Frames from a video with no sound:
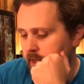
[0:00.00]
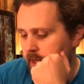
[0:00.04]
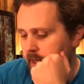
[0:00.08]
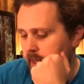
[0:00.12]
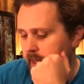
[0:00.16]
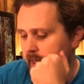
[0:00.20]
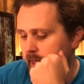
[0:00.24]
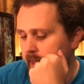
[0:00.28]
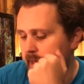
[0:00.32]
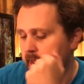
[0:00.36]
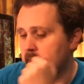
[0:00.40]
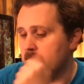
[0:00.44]

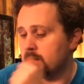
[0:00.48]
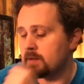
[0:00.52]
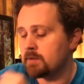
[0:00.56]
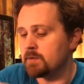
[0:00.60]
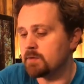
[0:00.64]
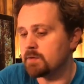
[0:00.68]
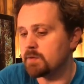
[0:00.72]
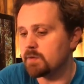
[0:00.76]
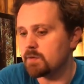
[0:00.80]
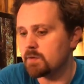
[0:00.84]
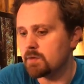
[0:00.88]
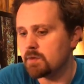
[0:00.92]

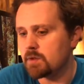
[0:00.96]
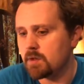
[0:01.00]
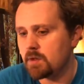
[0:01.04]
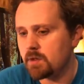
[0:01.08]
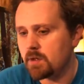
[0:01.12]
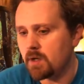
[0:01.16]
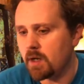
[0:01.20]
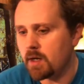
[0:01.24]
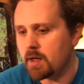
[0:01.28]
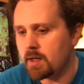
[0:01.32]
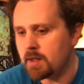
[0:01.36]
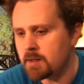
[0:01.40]
And
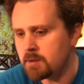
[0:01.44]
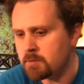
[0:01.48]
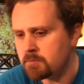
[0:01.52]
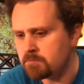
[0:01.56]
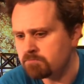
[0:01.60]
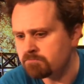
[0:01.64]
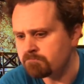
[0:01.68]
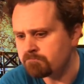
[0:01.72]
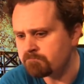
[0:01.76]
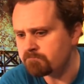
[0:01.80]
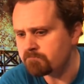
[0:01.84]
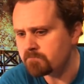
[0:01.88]

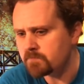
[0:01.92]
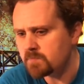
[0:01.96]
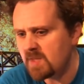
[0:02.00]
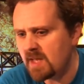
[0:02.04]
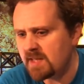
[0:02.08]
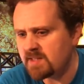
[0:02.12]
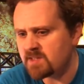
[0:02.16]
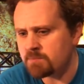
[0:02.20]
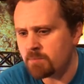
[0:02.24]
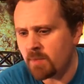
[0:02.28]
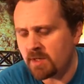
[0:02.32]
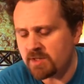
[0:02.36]
um,
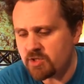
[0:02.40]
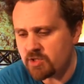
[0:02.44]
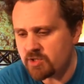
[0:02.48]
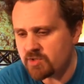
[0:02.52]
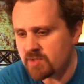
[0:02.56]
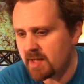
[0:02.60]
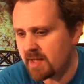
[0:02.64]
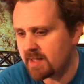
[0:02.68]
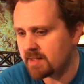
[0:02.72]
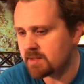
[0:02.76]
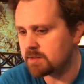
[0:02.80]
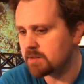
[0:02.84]
as much as
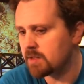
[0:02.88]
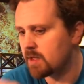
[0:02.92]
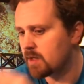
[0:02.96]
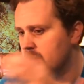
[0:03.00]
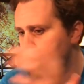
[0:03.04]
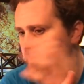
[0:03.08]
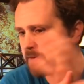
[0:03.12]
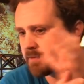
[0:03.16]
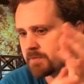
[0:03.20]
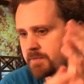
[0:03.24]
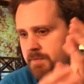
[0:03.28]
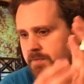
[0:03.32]
I
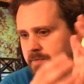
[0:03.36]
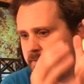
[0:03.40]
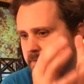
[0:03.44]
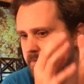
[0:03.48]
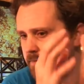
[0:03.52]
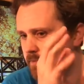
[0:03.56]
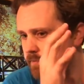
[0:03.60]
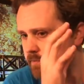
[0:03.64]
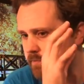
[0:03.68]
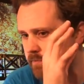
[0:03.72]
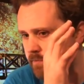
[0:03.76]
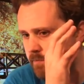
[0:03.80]
love
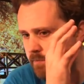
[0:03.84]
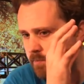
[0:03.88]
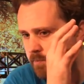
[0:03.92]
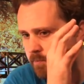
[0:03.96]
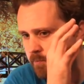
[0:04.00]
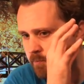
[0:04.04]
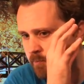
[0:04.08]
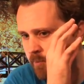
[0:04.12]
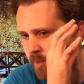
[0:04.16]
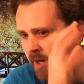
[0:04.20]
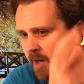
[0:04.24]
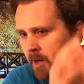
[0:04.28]

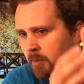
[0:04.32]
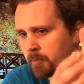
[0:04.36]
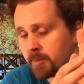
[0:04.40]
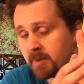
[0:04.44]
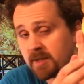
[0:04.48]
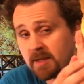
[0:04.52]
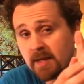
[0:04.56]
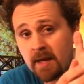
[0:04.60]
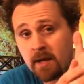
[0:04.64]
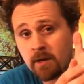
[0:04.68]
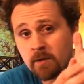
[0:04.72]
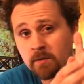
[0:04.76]

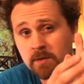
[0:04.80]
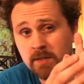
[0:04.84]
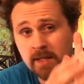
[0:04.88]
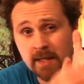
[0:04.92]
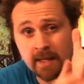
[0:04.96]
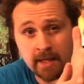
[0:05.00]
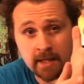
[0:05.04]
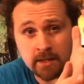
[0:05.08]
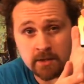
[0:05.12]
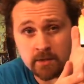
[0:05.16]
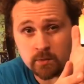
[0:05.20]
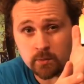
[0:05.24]
pumping out
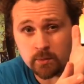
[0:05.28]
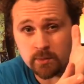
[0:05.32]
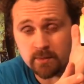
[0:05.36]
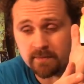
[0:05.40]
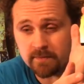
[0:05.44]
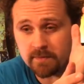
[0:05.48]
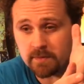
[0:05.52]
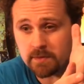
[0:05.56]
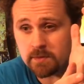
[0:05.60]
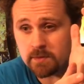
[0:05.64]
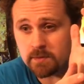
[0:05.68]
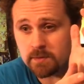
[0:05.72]
candle
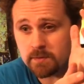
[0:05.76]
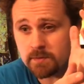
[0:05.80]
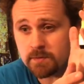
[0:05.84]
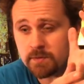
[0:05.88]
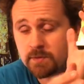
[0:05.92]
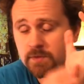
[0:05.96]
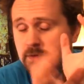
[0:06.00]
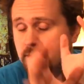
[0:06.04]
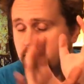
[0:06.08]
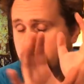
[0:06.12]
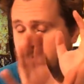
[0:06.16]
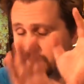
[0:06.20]

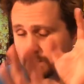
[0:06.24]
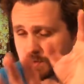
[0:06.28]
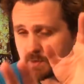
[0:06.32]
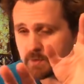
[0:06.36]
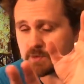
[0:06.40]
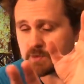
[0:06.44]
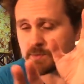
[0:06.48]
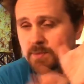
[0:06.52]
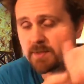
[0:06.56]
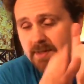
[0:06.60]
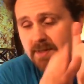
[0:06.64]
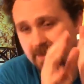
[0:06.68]
reviews, excuse
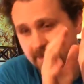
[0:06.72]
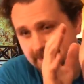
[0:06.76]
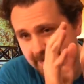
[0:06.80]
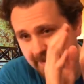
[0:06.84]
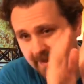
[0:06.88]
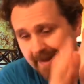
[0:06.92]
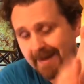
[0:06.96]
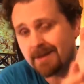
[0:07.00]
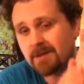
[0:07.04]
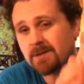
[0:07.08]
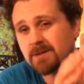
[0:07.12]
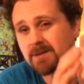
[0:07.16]
me,
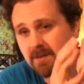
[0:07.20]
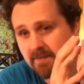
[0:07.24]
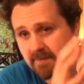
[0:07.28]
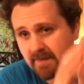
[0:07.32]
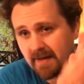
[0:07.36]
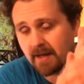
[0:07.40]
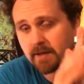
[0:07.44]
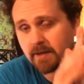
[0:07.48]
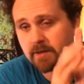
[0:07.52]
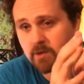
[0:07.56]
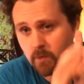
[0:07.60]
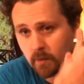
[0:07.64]
candle
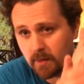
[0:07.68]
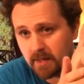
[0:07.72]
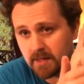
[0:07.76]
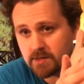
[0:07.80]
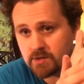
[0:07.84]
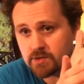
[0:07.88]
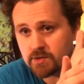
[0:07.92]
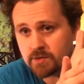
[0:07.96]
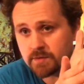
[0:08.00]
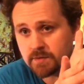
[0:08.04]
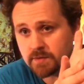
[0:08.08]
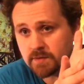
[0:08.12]

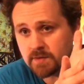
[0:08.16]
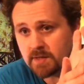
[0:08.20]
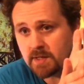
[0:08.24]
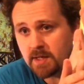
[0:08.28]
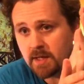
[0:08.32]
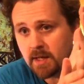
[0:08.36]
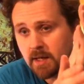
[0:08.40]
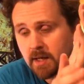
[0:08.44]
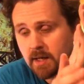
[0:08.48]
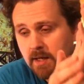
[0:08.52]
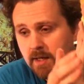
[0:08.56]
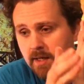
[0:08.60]
evaluations,
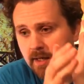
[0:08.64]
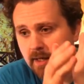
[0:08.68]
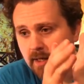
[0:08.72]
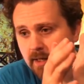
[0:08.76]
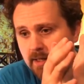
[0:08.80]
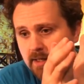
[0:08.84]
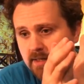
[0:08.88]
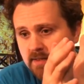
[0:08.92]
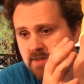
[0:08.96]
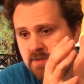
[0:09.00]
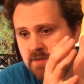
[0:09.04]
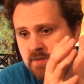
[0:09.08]

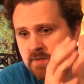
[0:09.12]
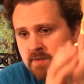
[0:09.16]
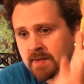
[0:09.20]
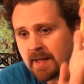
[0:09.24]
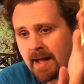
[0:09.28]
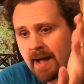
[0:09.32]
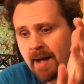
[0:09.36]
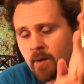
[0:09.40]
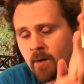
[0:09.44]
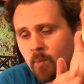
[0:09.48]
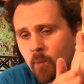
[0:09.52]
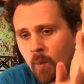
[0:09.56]
it's
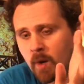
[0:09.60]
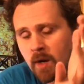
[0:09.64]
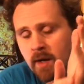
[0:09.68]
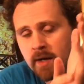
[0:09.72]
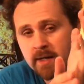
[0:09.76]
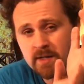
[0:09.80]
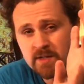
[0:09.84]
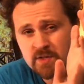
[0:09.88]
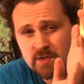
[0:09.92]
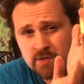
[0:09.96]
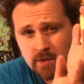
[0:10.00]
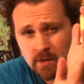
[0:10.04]
not why
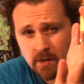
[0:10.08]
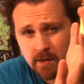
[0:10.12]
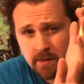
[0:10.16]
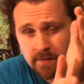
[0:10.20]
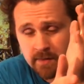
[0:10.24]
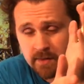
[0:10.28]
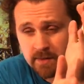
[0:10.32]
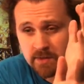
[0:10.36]
I started this